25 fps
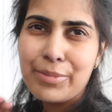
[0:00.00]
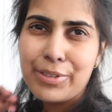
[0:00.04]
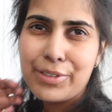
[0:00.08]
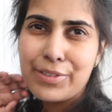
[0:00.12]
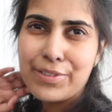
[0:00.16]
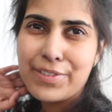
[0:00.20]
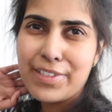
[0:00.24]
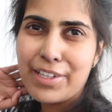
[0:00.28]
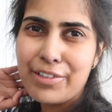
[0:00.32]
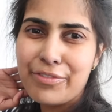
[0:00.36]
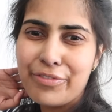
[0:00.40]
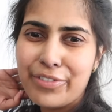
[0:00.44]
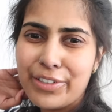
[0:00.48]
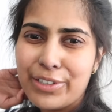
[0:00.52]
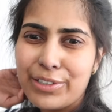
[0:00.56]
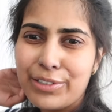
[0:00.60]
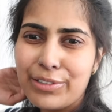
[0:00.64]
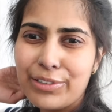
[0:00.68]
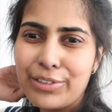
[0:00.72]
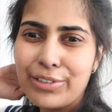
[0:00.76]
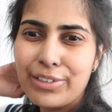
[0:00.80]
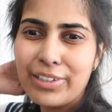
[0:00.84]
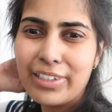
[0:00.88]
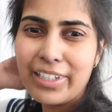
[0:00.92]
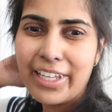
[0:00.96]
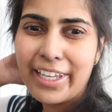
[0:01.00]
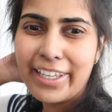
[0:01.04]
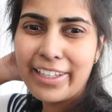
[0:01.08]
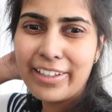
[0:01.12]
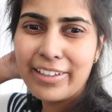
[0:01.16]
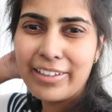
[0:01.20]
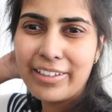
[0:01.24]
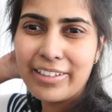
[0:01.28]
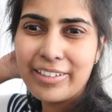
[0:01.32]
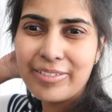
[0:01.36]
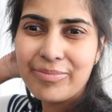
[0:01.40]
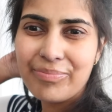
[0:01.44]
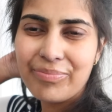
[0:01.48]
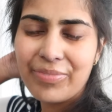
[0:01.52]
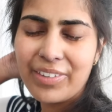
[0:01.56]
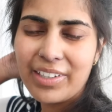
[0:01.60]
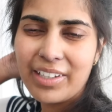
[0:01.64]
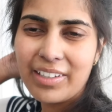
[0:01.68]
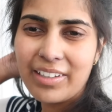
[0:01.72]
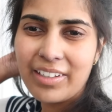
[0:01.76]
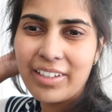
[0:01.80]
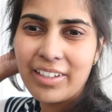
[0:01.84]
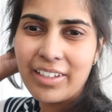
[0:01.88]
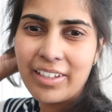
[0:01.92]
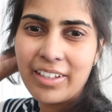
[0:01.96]
because I feel like
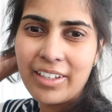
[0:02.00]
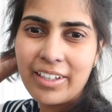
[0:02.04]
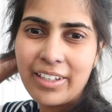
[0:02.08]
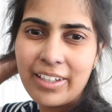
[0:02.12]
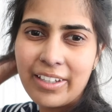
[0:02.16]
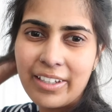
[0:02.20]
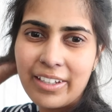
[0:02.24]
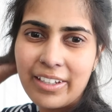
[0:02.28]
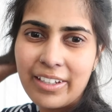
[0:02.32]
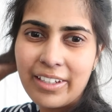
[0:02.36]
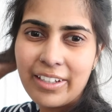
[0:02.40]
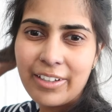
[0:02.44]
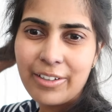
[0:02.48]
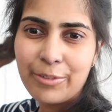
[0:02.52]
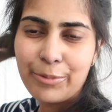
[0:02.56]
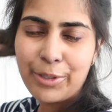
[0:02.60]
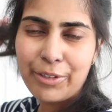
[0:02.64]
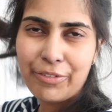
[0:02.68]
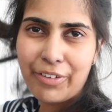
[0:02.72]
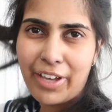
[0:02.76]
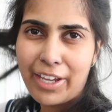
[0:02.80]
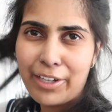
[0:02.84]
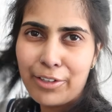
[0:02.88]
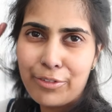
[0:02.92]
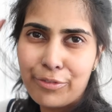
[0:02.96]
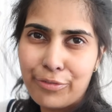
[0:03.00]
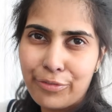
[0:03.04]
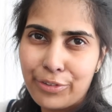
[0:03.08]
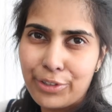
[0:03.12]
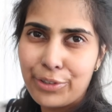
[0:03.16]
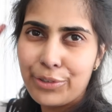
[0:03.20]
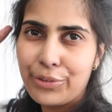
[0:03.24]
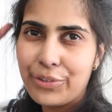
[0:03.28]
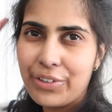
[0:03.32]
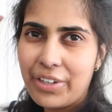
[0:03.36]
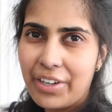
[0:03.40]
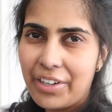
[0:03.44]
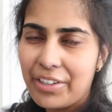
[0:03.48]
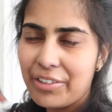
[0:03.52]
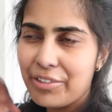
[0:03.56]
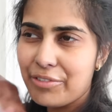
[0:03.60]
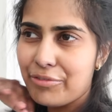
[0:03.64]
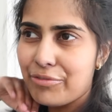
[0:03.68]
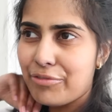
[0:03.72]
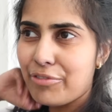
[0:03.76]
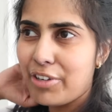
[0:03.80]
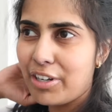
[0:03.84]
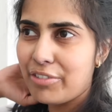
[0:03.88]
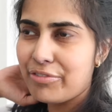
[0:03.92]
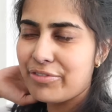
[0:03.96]
we've had a few kind
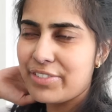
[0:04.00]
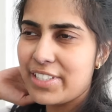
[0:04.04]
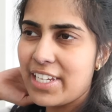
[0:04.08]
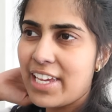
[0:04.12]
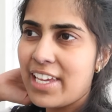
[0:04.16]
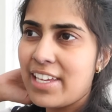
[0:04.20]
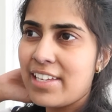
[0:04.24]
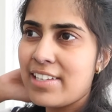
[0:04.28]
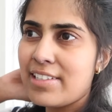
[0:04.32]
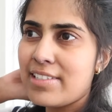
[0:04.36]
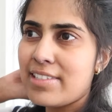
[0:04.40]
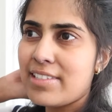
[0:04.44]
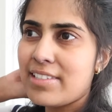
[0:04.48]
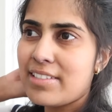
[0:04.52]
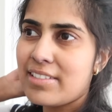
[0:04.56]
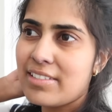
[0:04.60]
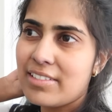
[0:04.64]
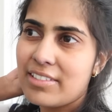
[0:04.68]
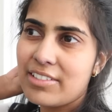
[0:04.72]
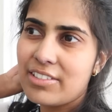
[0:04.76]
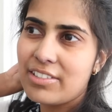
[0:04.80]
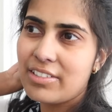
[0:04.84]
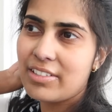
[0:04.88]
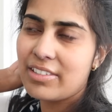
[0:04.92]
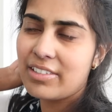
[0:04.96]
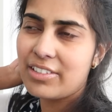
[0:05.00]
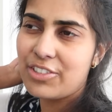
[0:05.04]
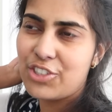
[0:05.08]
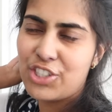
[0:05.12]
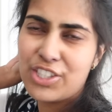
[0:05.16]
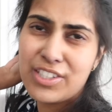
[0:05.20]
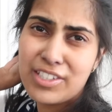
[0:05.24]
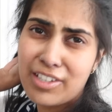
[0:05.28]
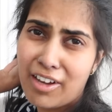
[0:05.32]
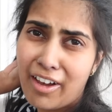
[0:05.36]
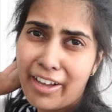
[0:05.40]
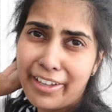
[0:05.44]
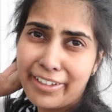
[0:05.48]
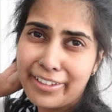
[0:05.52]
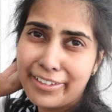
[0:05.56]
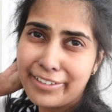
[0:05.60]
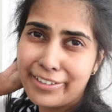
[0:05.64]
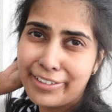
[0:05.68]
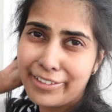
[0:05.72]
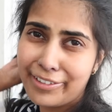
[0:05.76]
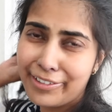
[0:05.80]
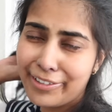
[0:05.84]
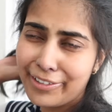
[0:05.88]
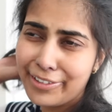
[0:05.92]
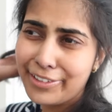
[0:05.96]
of rough days and she's tired,
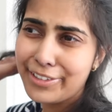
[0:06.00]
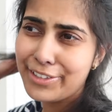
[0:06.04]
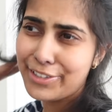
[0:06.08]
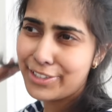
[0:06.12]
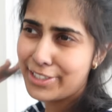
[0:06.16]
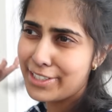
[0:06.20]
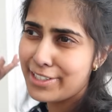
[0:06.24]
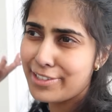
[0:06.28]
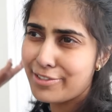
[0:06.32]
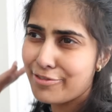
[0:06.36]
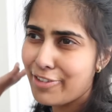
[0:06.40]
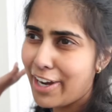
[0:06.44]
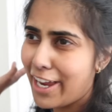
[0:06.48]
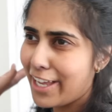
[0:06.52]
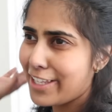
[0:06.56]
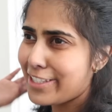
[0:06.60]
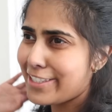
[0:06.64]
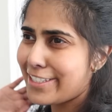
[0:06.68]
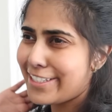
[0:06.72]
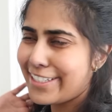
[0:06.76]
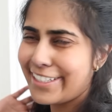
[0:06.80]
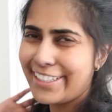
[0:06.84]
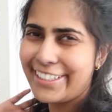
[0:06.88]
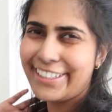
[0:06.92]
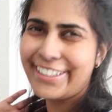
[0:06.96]
you know, she needs a rest.